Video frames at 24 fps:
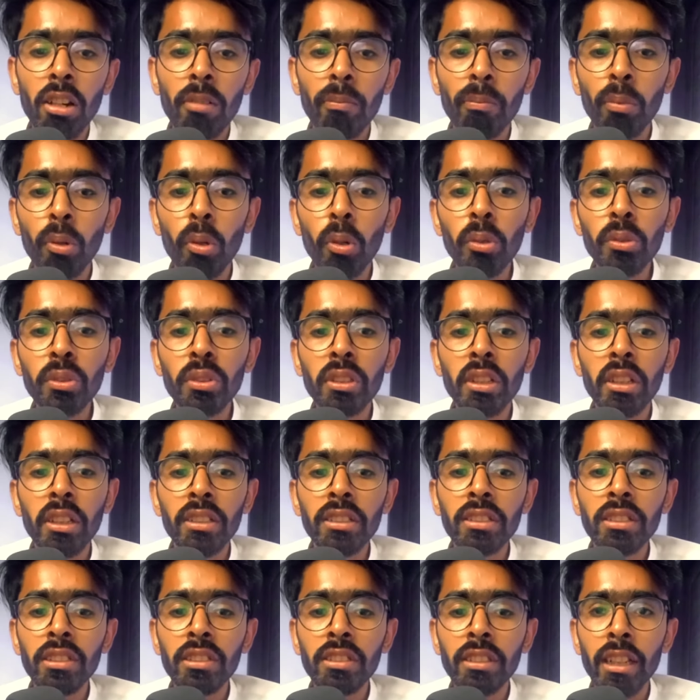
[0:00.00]
post
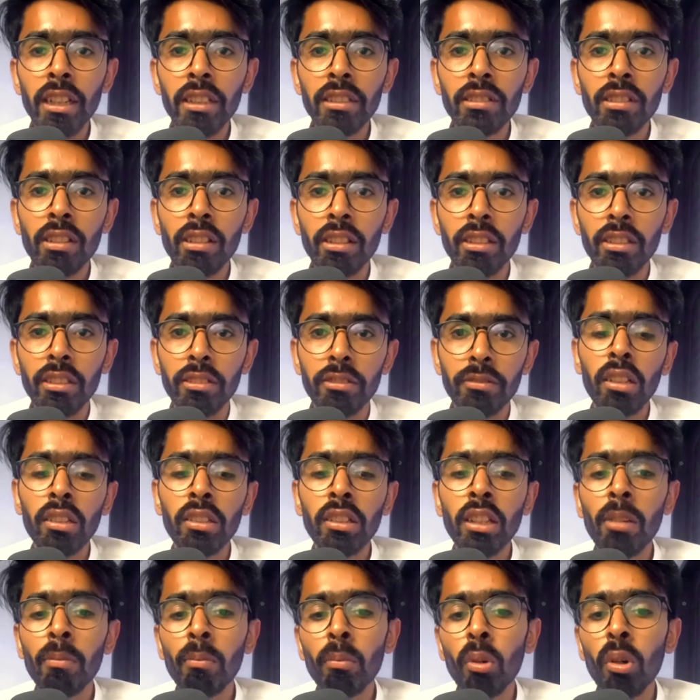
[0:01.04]
consistently.
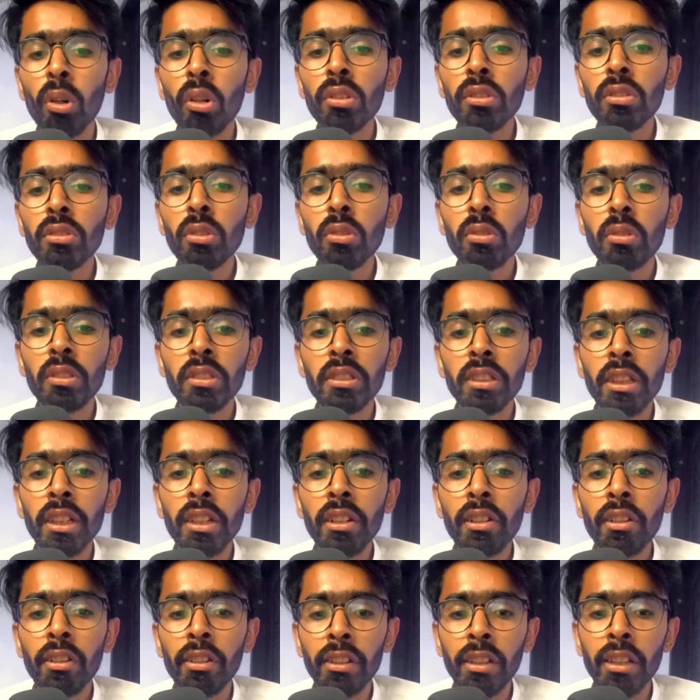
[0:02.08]
The more you create
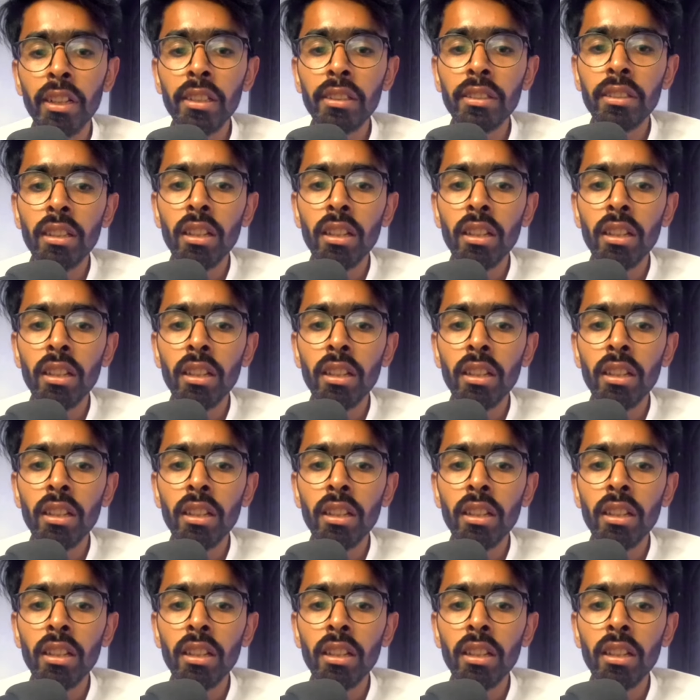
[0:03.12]
reels,